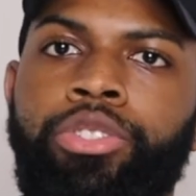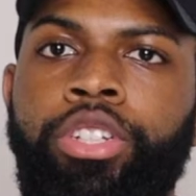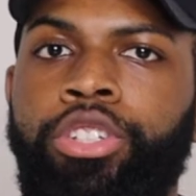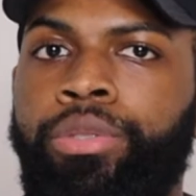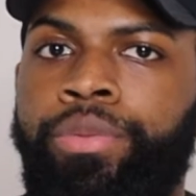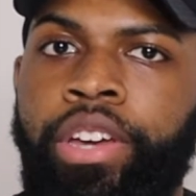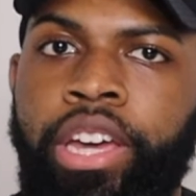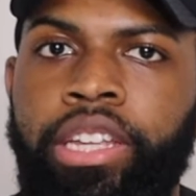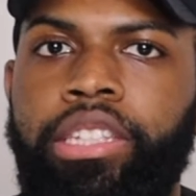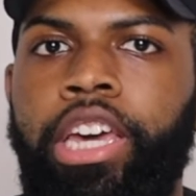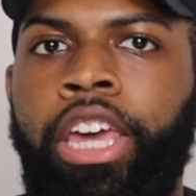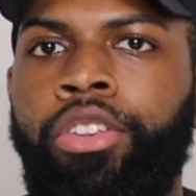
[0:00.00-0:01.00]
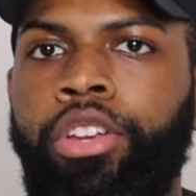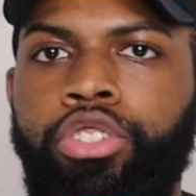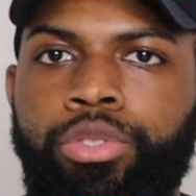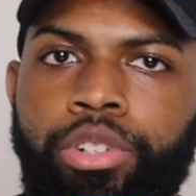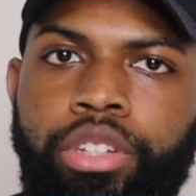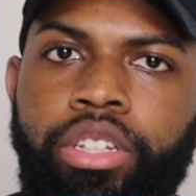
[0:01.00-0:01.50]
You need your vets and you need
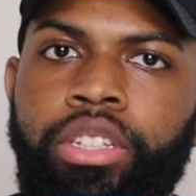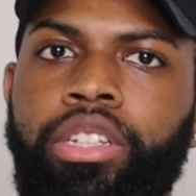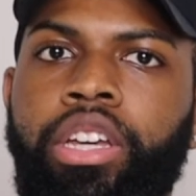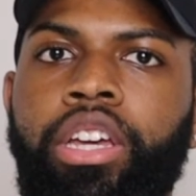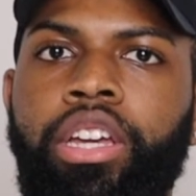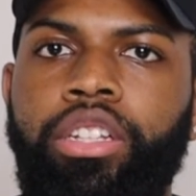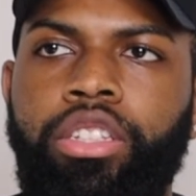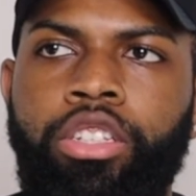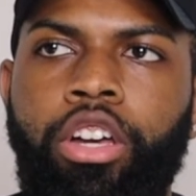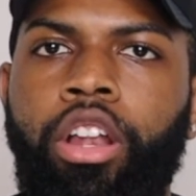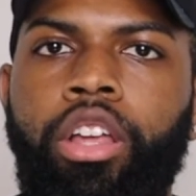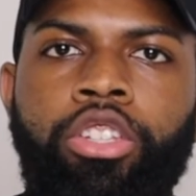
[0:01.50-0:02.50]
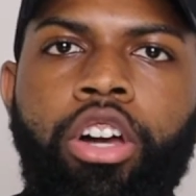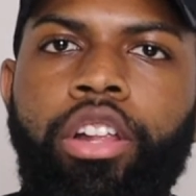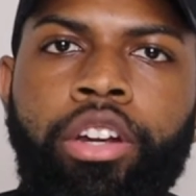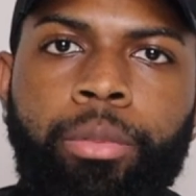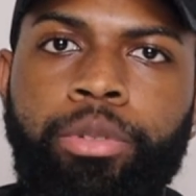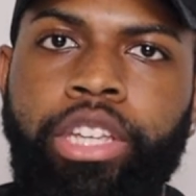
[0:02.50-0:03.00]
your rookies, because it's all a
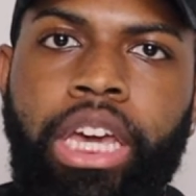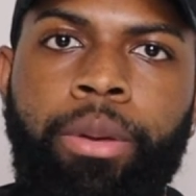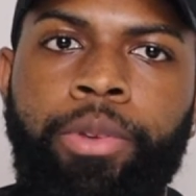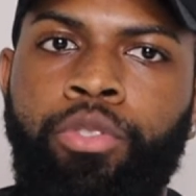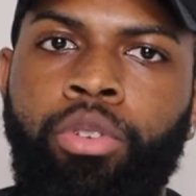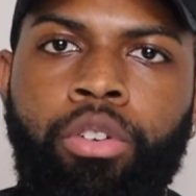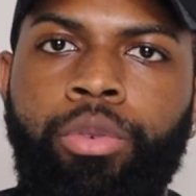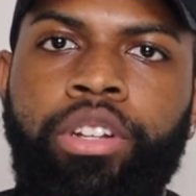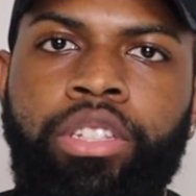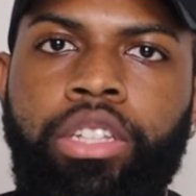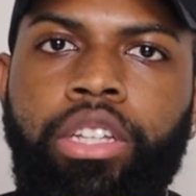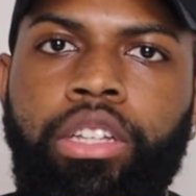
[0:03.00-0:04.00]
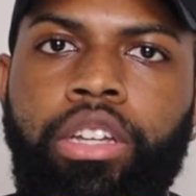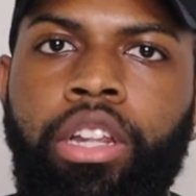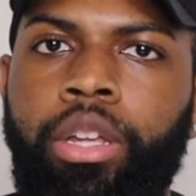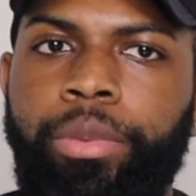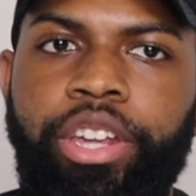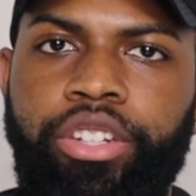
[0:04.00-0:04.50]
numbers game if you don't want to see
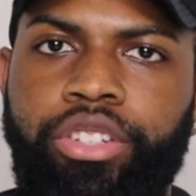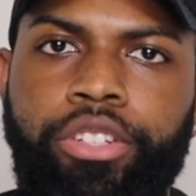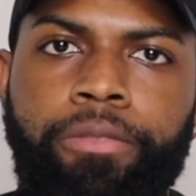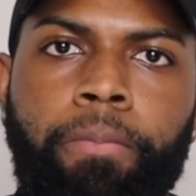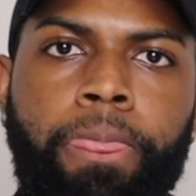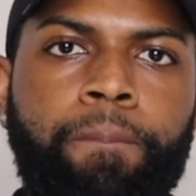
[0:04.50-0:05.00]
elimination.